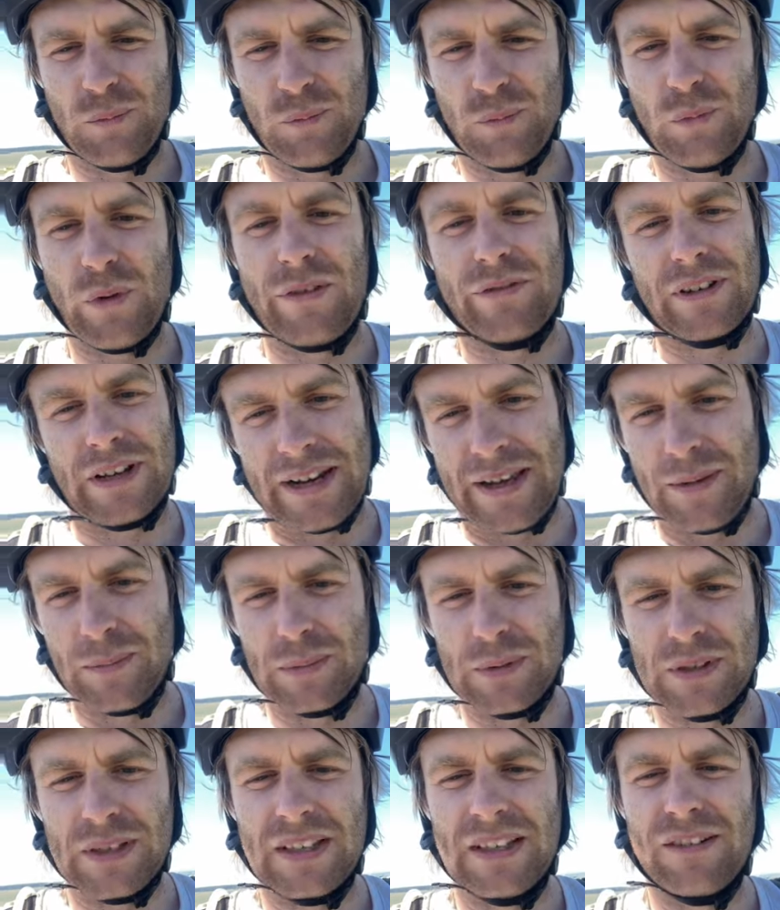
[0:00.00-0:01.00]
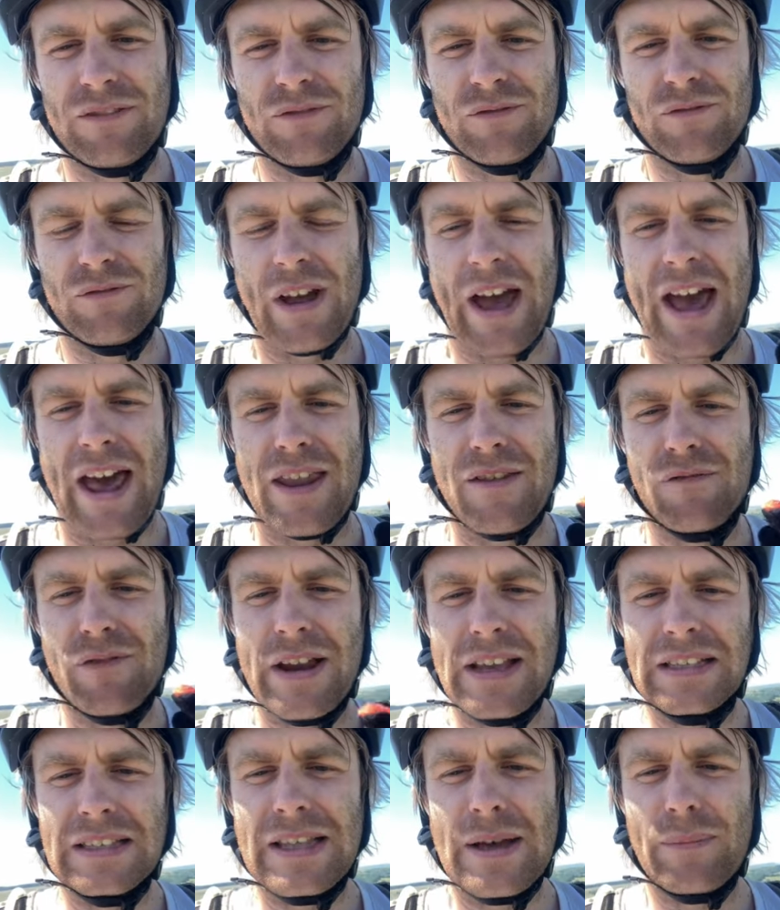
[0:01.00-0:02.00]
with clips. And
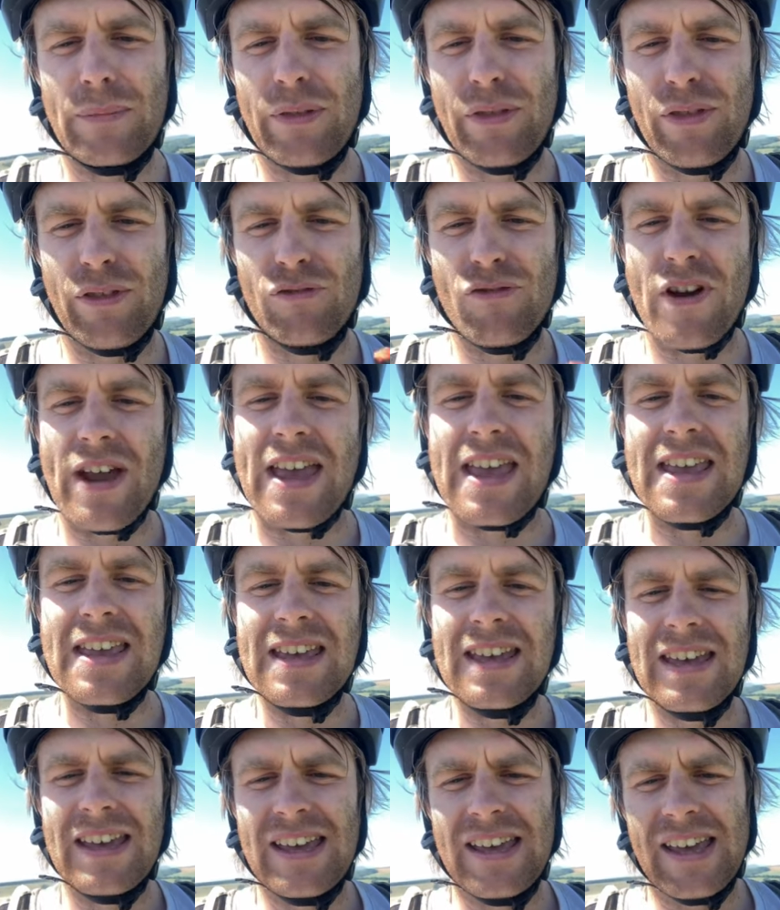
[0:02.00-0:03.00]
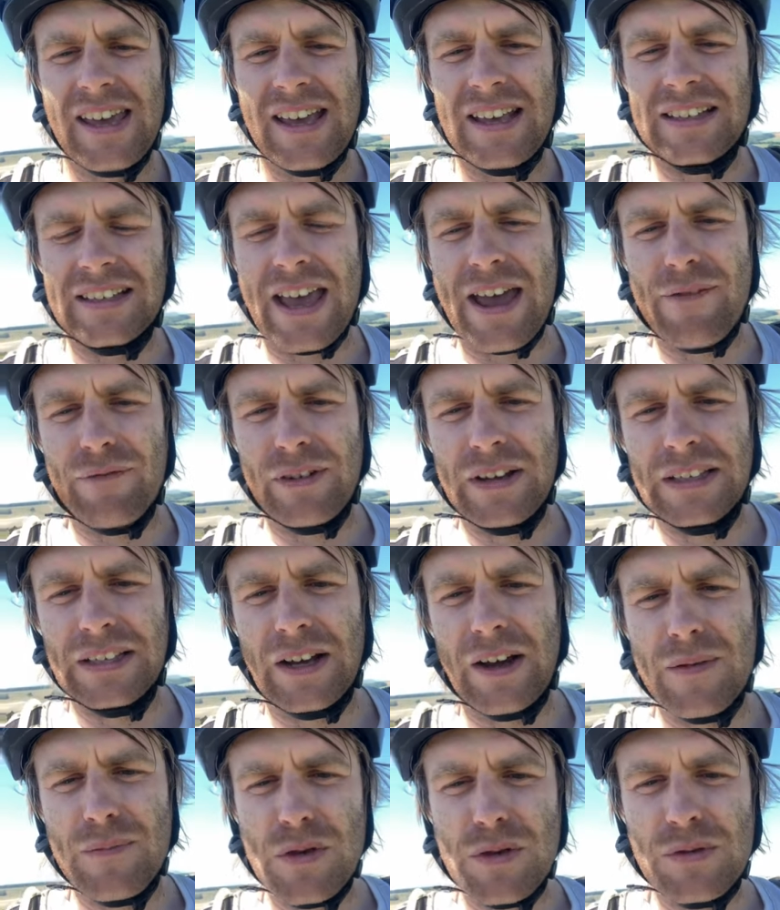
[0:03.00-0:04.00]
reason number three is every
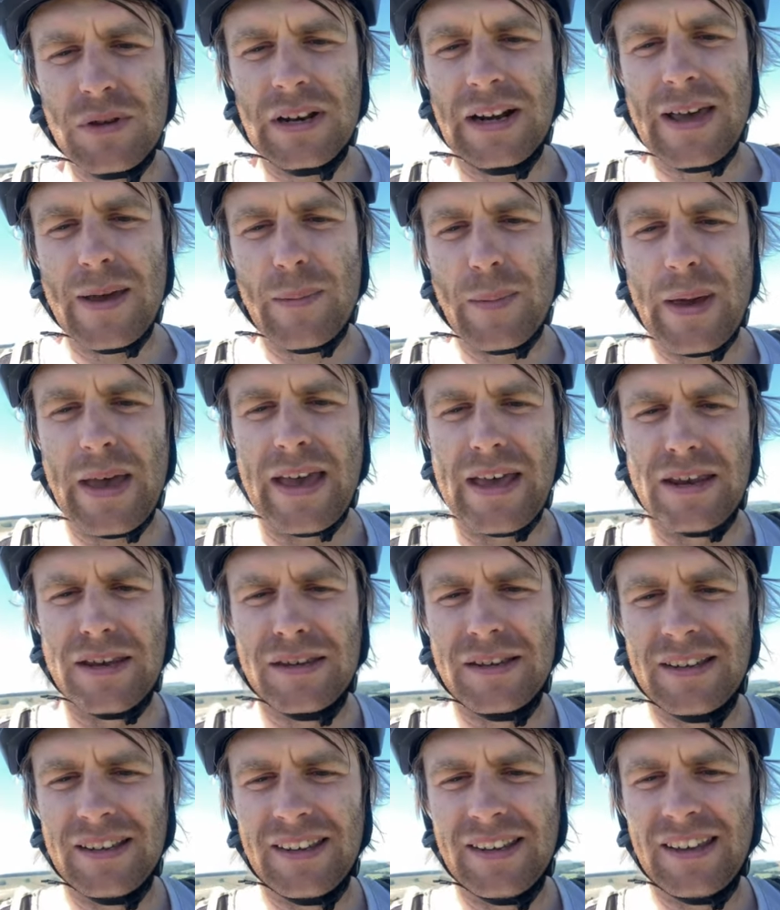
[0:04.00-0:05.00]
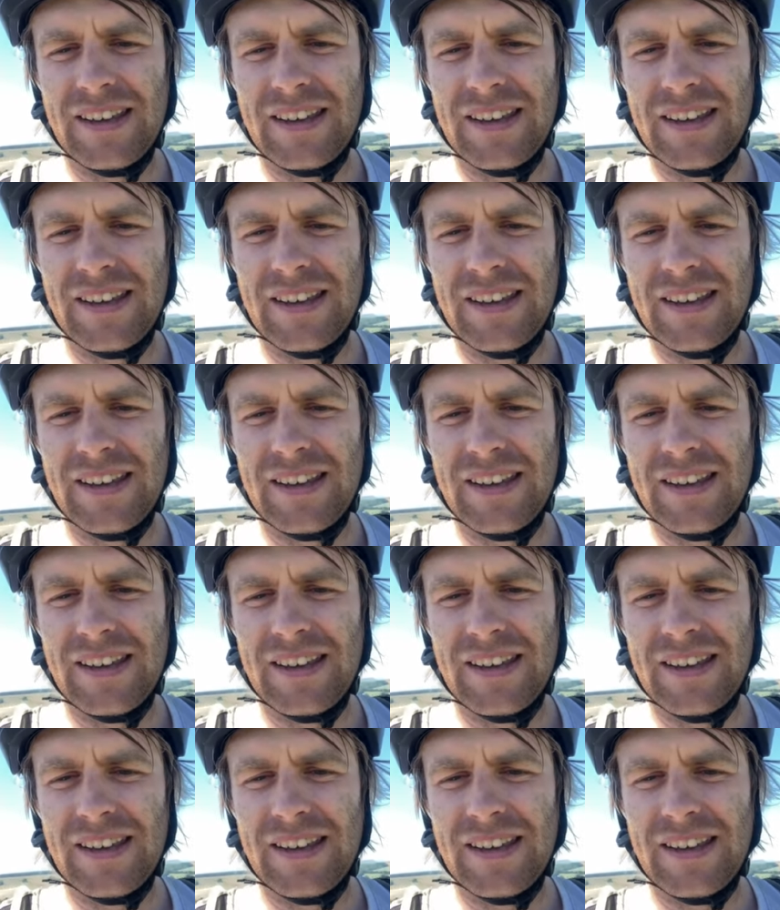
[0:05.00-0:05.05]
time you clip in,